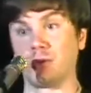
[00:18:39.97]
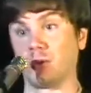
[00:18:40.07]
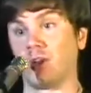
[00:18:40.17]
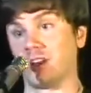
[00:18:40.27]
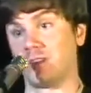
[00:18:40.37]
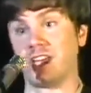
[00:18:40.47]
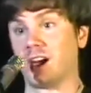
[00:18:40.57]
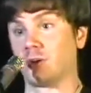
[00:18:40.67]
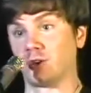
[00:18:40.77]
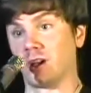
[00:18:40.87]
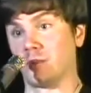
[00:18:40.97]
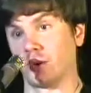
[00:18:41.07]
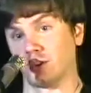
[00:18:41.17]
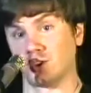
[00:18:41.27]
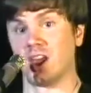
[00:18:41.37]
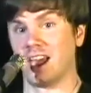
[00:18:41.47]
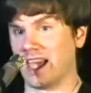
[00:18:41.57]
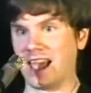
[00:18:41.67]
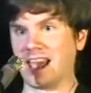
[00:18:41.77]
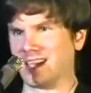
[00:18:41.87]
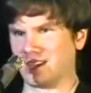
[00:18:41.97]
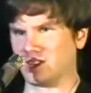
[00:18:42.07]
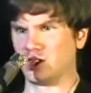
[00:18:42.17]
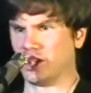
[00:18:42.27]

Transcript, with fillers: with a lot of 800 numbers. And